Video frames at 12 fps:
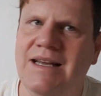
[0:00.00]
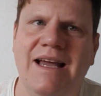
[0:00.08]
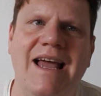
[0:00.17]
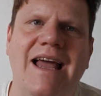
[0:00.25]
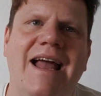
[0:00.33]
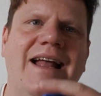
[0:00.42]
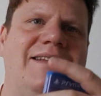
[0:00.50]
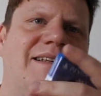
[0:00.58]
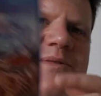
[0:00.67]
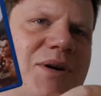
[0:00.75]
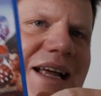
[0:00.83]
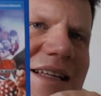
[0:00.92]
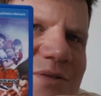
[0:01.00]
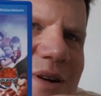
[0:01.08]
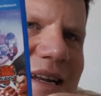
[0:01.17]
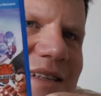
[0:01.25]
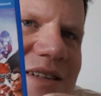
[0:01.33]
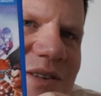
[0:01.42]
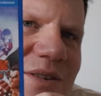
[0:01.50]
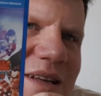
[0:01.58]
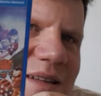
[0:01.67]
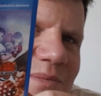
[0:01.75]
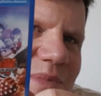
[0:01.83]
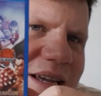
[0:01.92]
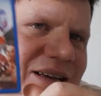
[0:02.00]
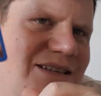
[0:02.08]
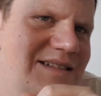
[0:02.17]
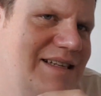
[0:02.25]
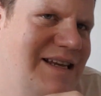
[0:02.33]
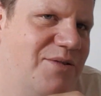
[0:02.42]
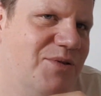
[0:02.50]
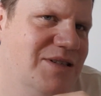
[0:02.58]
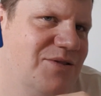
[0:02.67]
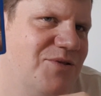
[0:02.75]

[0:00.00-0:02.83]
And this one I traded Julian because he was